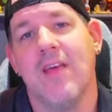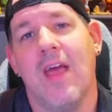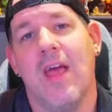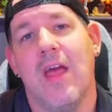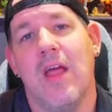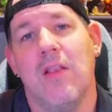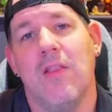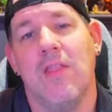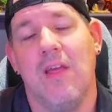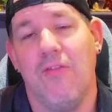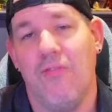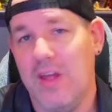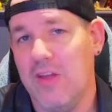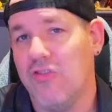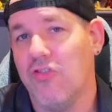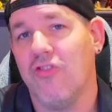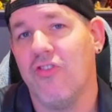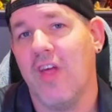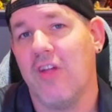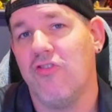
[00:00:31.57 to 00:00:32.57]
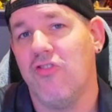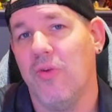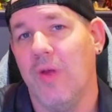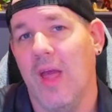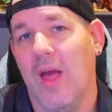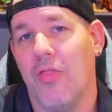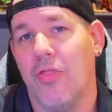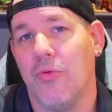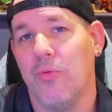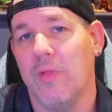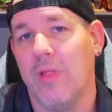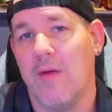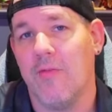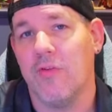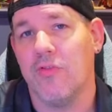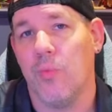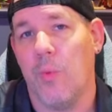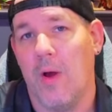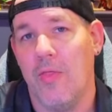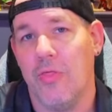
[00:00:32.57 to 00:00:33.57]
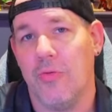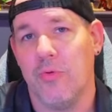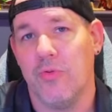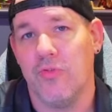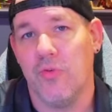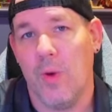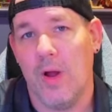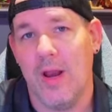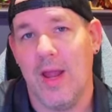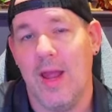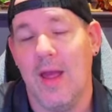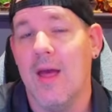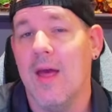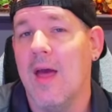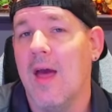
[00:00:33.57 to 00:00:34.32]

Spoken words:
and the features that you get through levels 1 through 20,